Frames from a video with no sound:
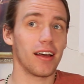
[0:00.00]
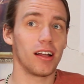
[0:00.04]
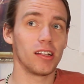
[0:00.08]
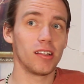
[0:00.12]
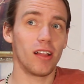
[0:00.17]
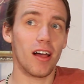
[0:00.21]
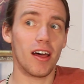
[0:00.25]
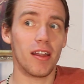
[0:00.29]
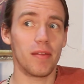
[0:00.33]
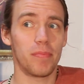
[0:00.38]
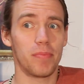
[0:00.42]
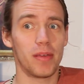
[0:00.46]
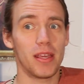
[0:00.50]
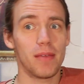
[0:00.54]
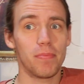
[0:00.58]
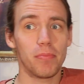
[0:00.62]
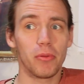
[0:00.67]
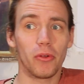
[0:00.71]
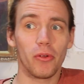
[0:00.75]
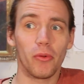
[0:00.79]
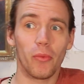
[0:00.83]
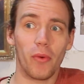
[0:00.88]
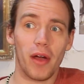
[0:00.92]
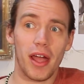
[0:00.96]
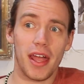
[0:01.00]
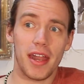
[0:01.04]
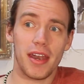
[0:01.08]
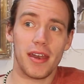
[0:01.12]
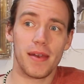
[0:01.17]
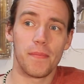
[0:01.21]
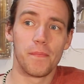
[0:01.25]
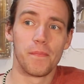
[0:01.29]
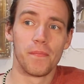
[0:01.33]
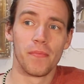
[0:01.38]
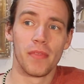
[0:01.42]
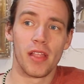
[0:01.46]
a lot of people,
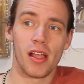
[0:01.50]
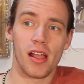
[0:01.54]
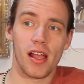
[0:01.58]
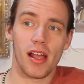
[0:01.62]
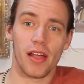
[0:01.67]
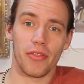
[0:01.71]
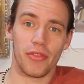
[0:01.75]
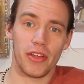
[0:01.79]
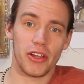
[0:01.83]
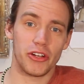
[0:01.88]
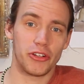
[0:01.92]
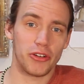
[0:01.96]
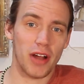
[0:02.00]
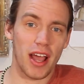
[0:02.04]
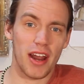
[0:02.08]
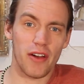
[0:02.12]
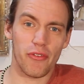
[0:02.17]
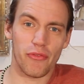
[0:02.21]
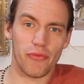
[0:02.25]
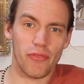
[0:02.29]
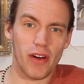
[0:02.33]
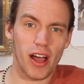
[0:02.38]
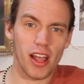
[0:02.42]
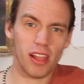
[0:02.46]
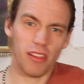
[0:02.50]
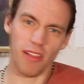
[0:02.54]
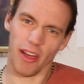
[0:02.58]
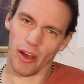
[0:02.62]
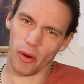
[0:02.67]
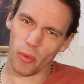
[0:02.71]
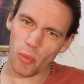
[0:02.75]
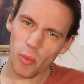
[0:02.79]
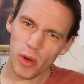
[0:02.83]
when they try to fight like,